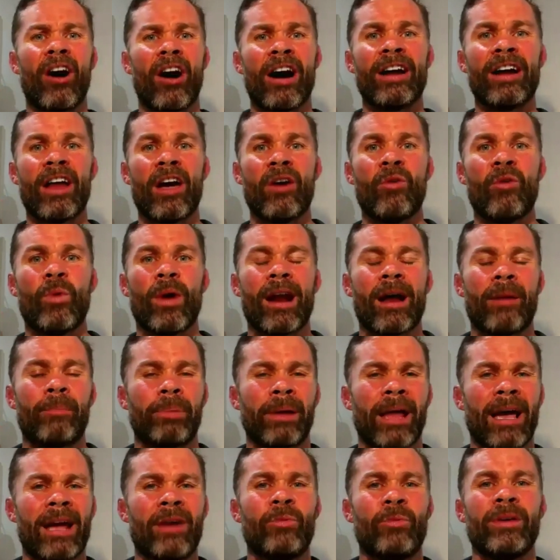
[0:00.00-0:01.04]
I know when I
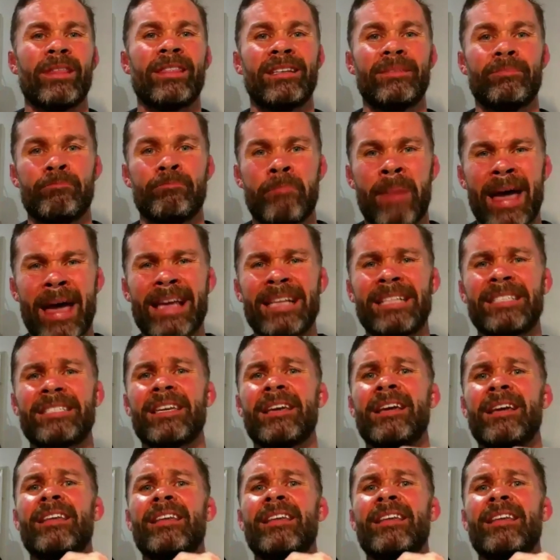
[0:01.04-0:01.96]
played with mates